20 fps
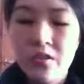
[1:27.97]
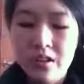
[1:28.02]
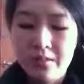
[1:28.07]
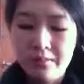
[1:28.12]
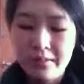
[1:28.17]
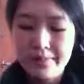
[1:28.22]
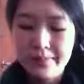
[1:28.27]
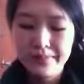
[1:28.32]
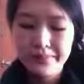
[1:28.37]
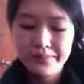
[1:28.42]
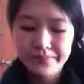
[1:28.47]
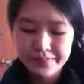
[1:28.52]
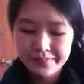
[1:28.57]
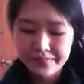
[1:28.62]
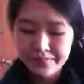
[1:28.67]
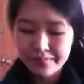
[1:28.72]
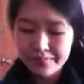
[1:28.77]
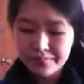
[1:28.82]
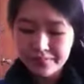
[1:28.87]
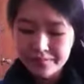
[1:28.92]
know what I mean.
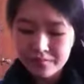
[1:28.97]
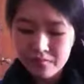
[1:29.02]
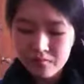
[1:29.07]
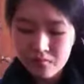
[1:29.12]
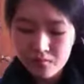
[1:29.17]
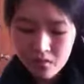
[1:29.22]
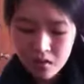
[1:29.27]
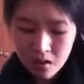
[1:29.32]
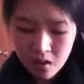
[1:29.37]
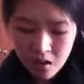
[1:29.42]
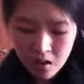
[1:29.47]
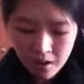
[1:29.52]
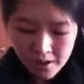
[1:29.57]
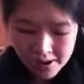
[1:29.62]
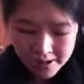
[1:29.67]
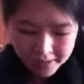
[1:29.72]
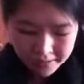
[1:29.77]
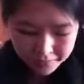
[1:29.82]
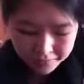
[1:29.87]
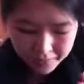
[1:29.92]

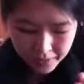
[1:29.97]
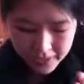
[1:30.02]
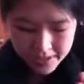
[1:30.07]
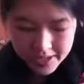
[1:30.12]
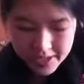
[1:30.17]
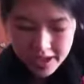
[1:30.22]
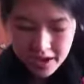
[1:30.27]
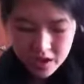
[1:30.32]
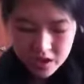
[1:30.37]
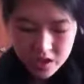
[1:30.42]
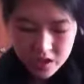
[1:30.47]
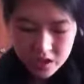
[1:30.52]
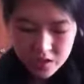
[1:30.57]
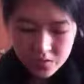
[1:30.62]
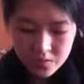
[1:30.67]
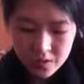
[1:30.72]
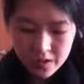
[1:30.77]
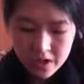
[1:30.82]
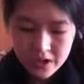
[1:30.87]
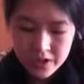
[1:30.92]
But yeah,
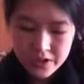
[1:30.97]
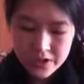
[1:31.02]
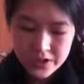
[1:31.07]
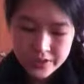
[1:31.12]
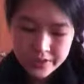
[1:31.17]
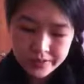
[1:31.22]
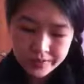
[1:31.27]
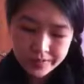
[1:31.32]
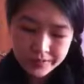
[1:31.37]
these were